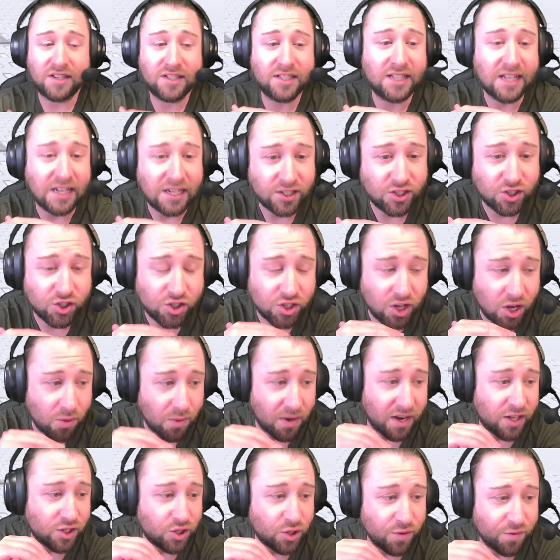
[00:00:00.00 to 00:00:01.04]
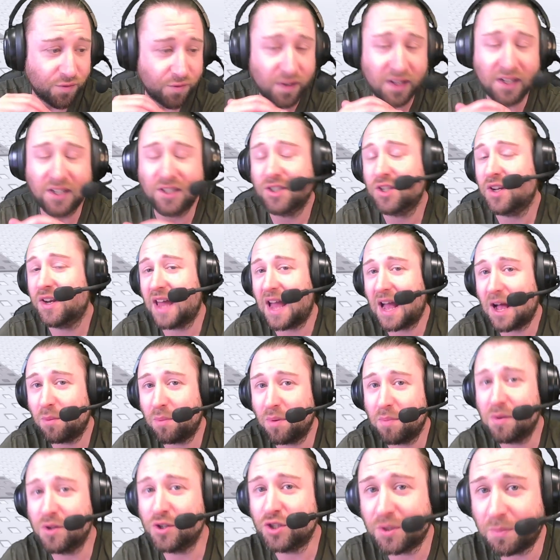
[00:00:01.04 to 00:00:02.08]
thing to do, and I do feel it's going to help
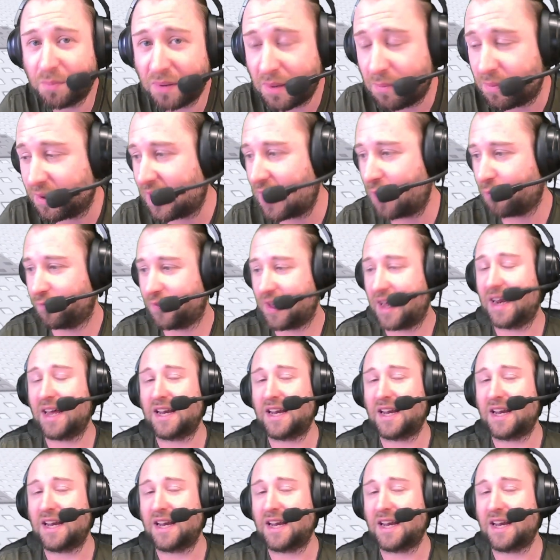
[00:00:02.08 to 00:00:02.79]
a bunch of people out there.